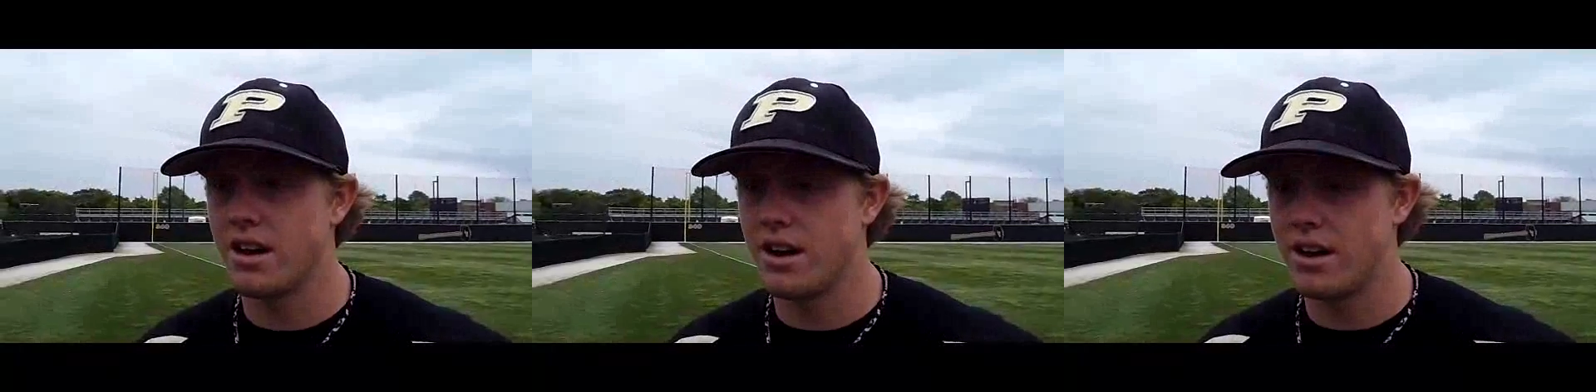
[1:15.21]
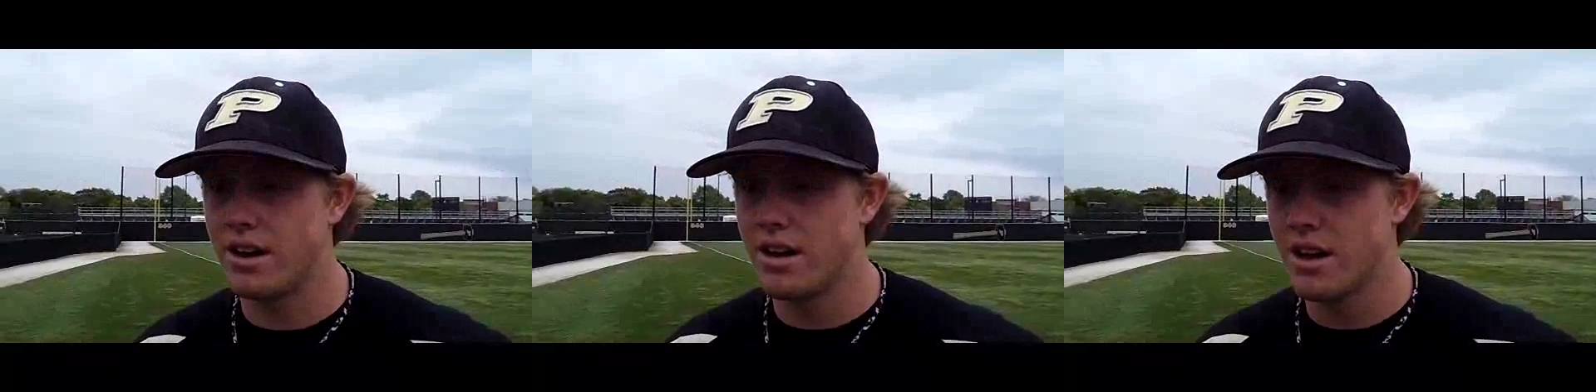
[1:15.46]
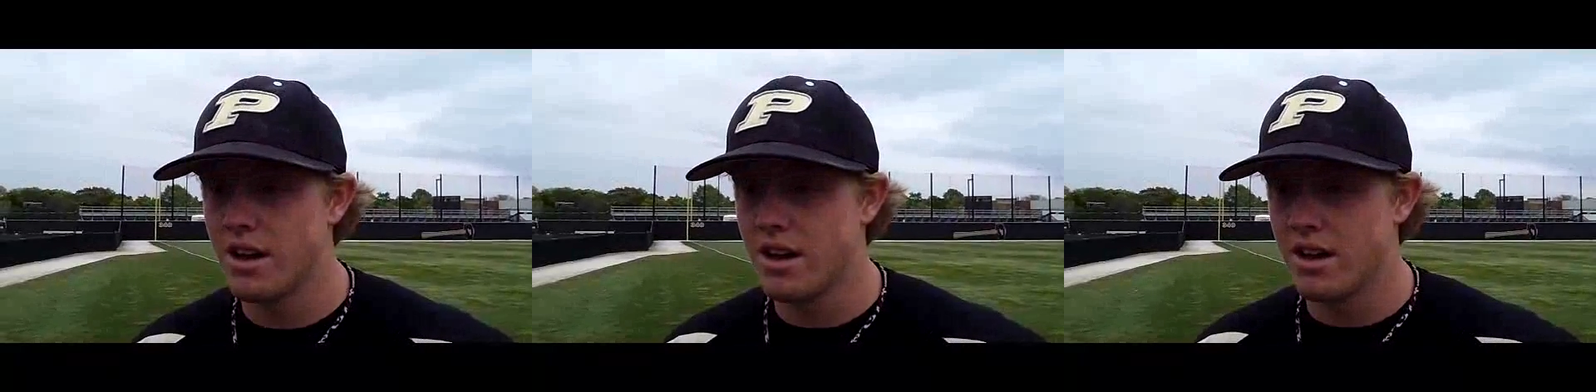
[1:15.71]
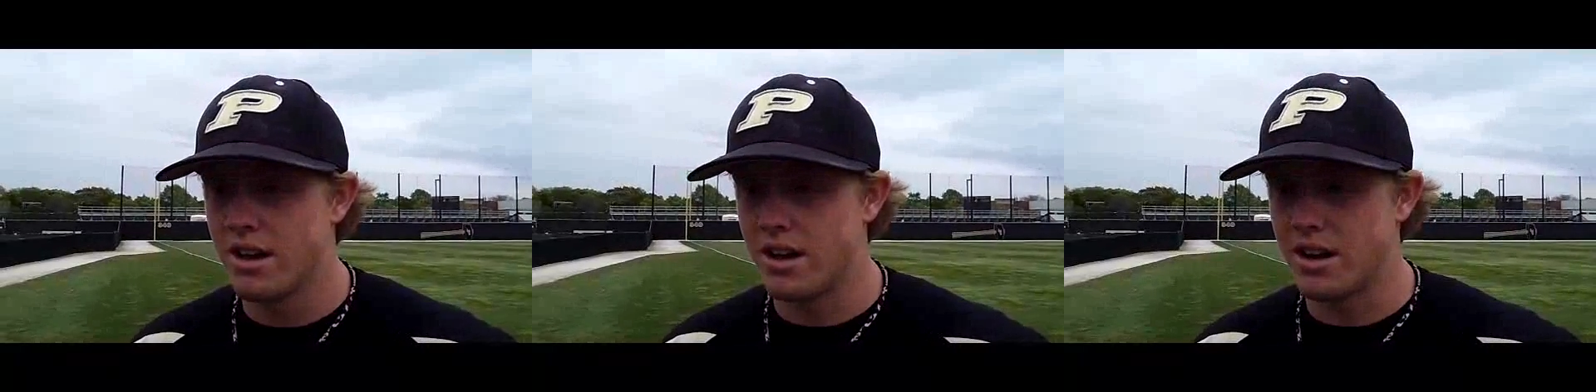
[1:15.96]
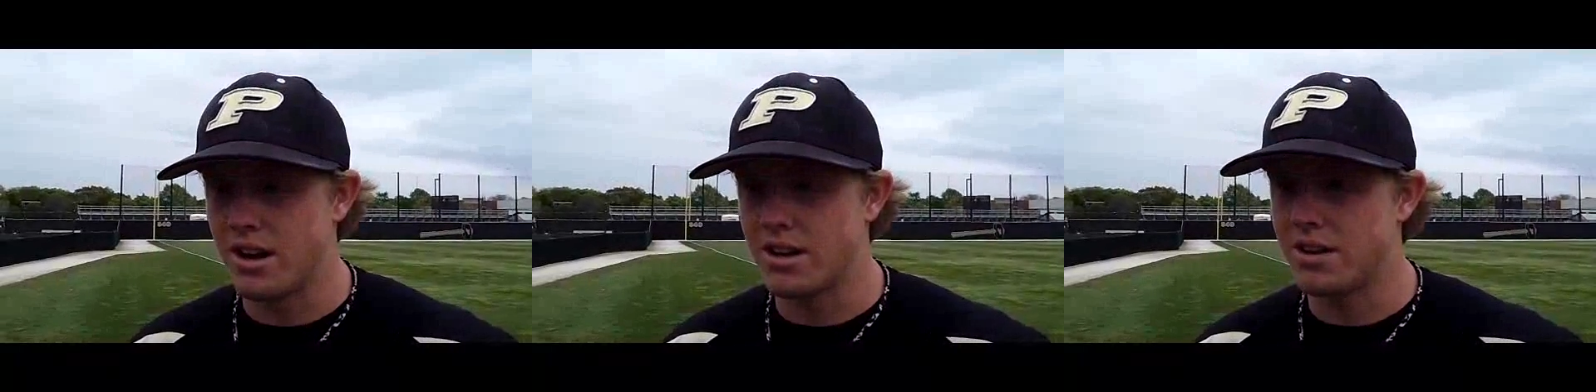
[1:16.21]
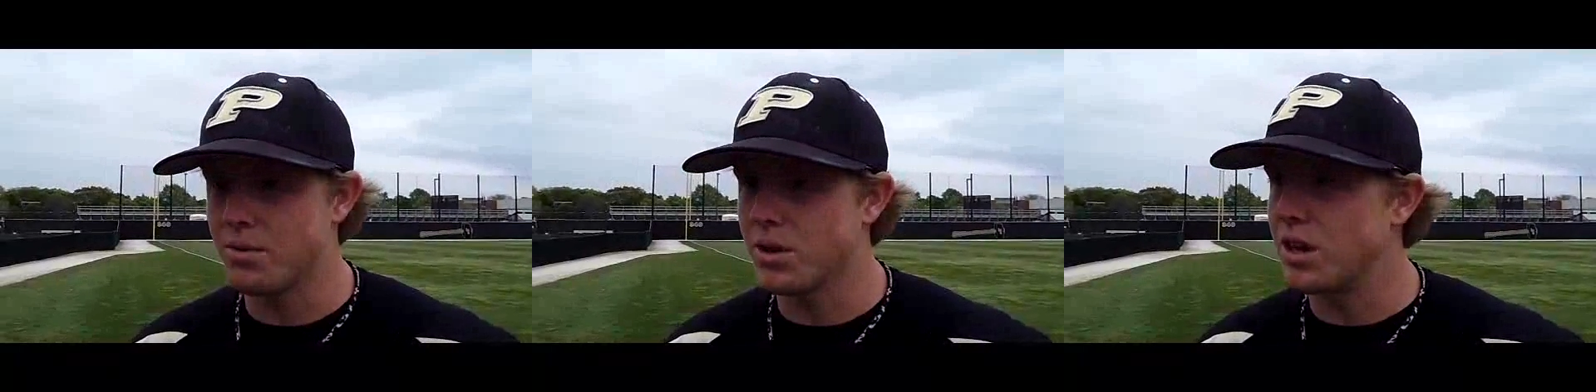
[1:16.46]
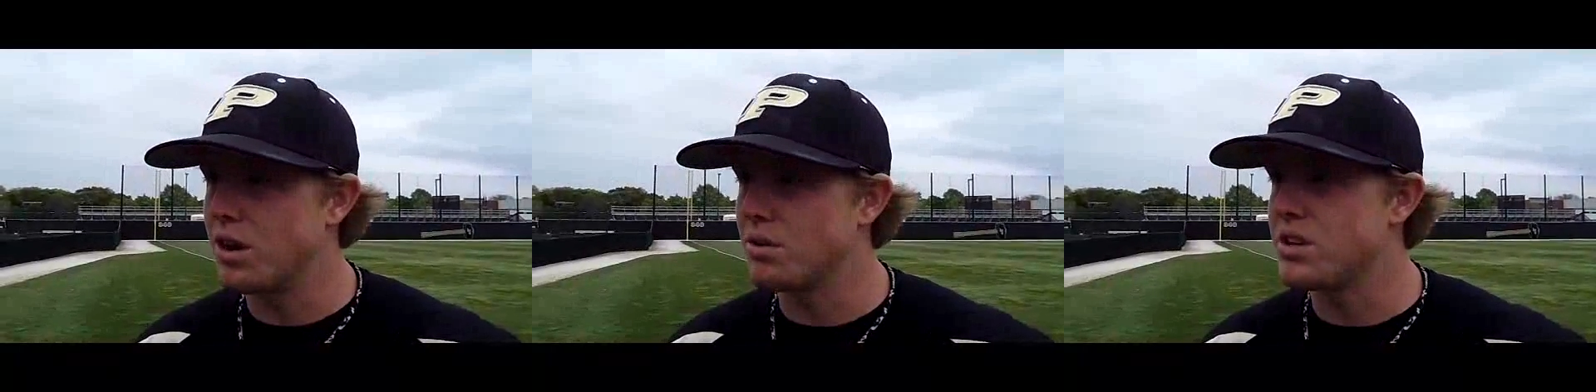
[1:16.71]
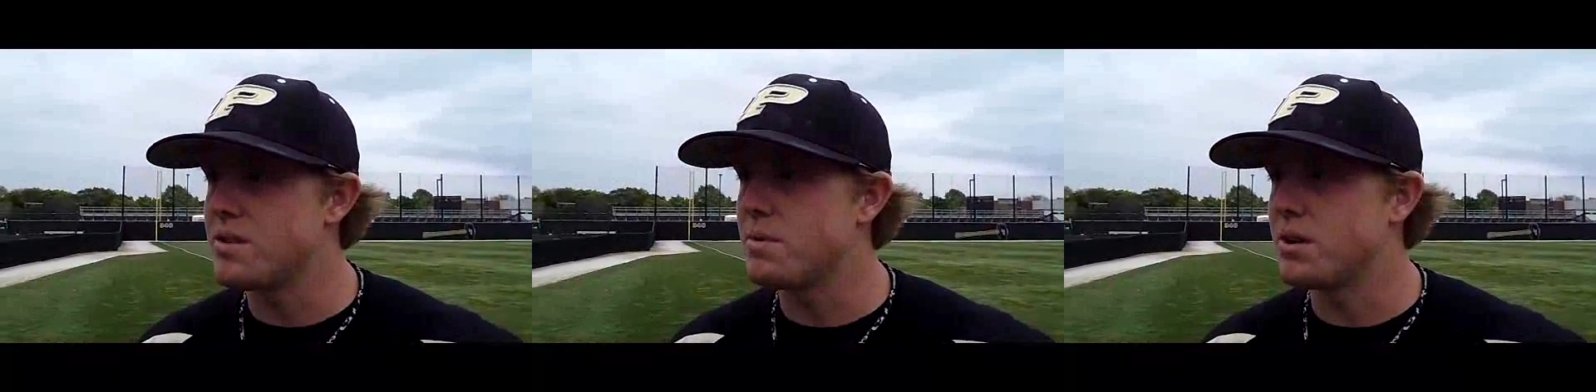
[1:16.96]
I didn't really
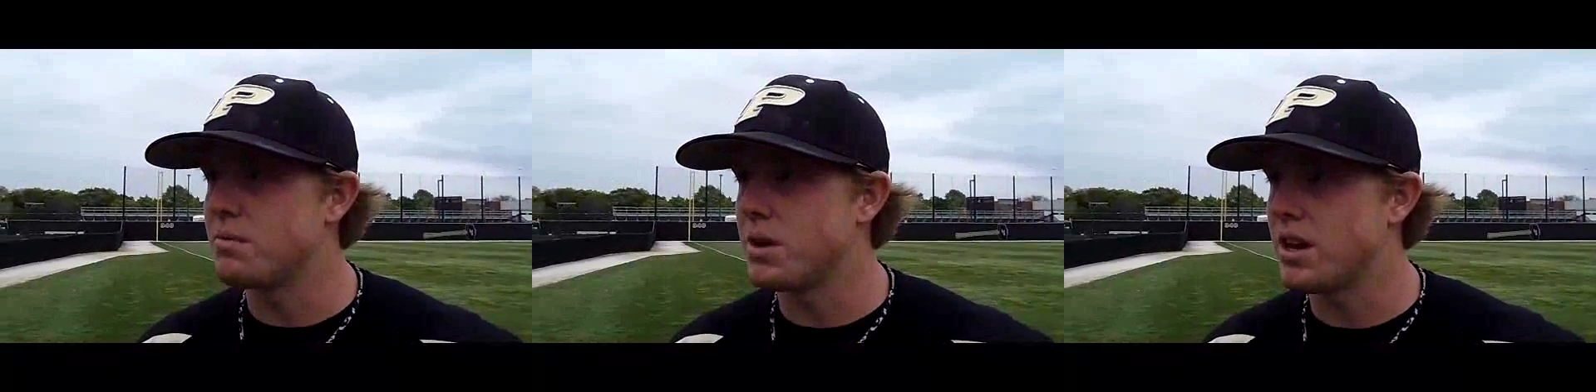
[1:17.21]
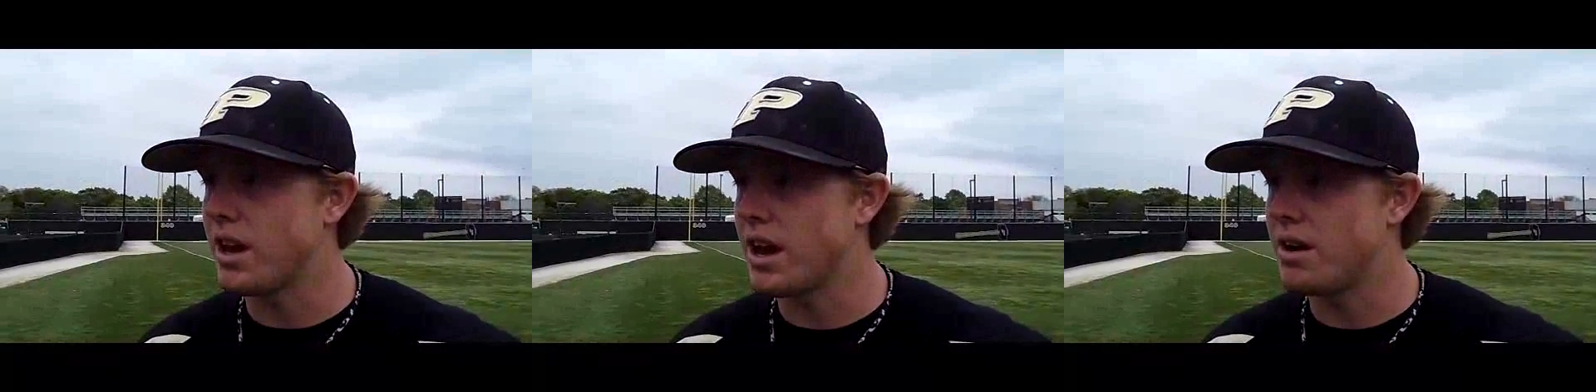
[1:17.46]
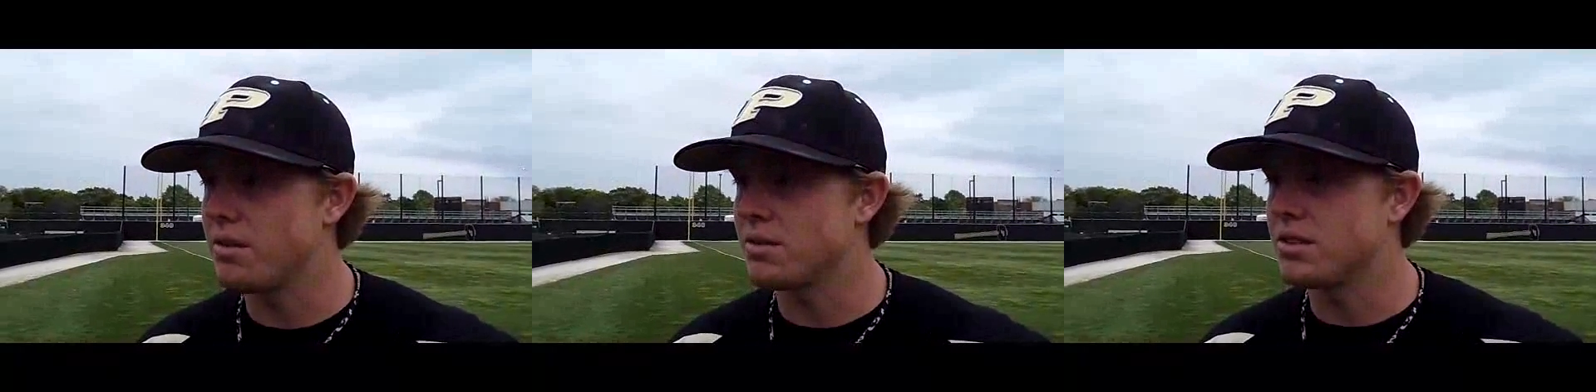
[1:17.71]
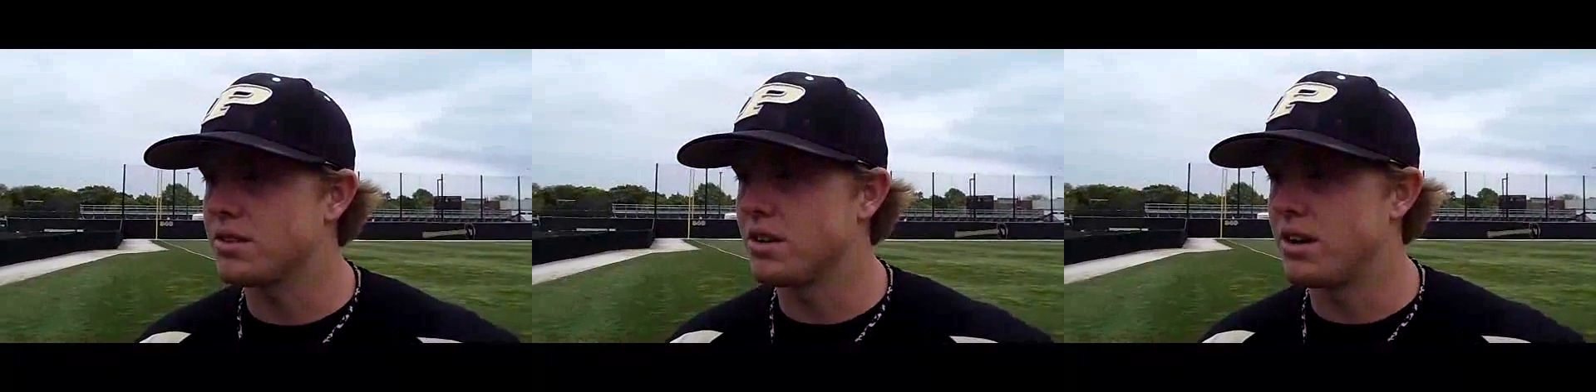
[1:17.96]
go deep into many counts.